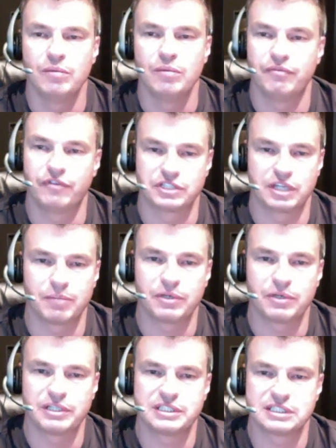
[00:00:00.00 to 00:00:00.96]
For some
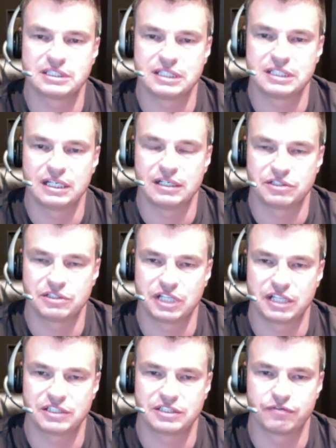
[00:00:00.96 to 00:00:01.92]
reason,
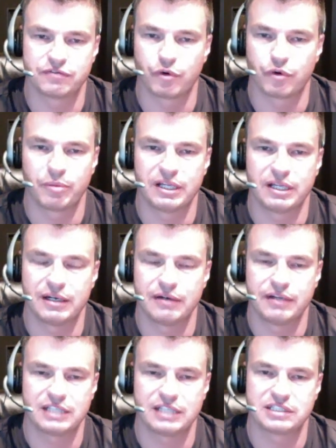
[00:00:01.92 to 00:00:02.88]
Seth's informed me that it
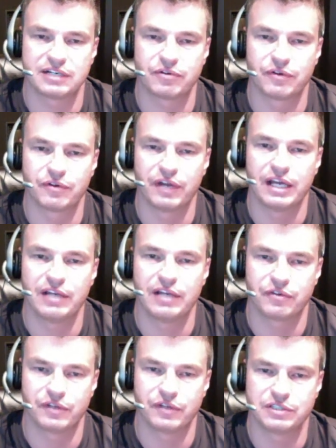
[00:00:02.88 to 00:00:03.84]
takes several days
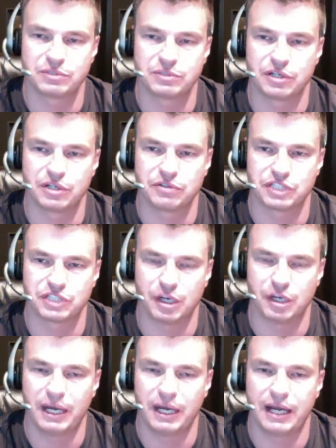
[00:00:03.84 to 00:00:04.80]
for these results to
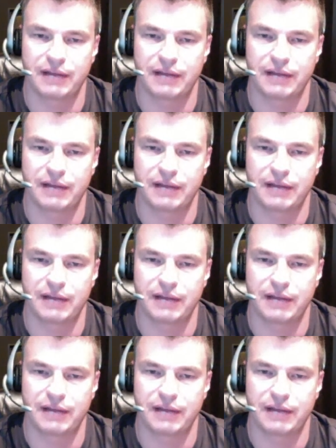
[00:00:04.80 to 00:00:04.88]
come back.